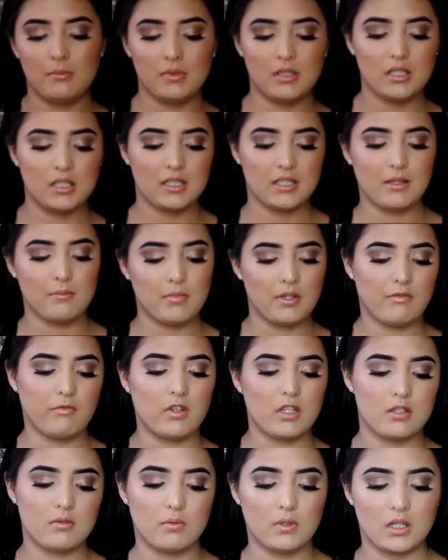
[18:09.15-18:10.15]
I'm gonna set my
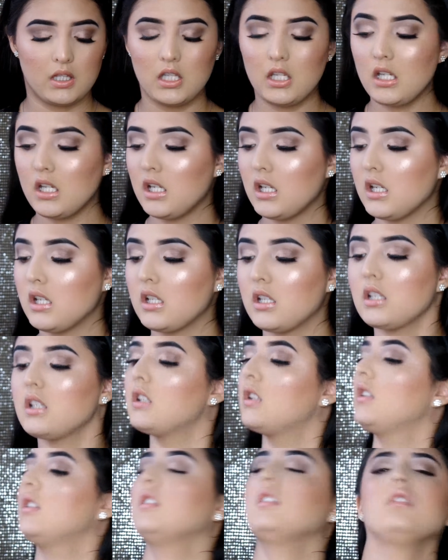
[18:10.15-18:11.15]
face with
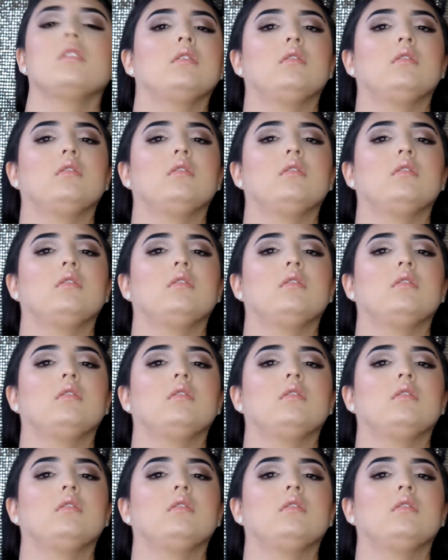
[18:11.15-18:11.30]
this.